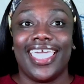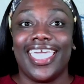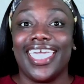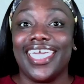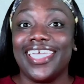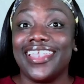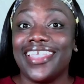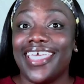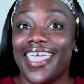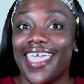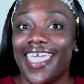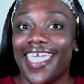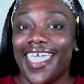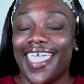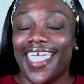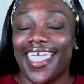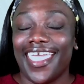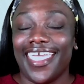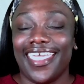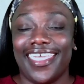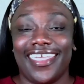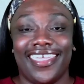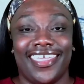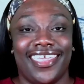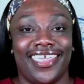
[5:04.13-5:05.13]
and
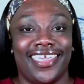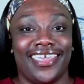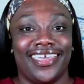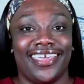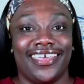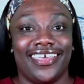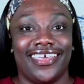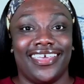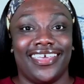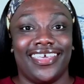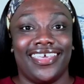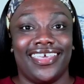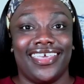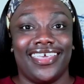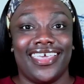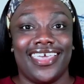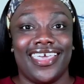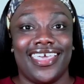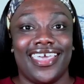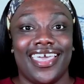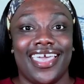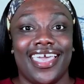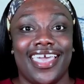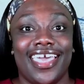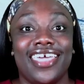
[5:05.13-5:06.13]
hey.
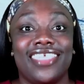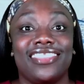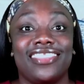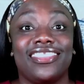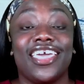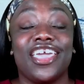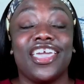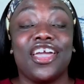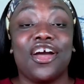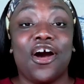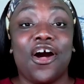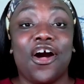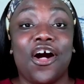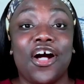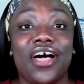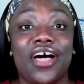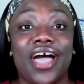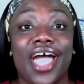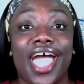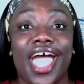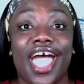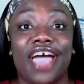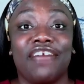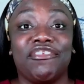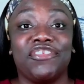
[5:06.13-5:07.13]
They all
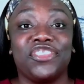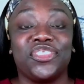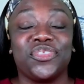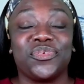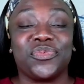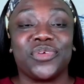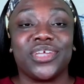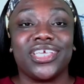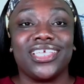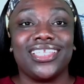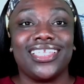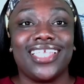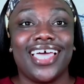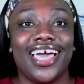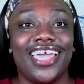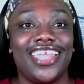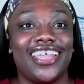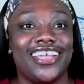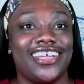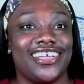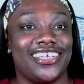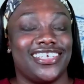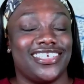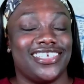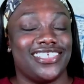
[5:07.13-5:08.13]
have three
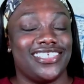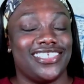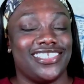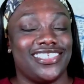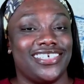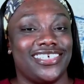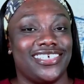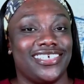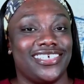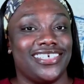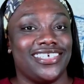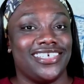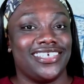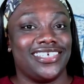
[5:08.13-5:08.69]
letters.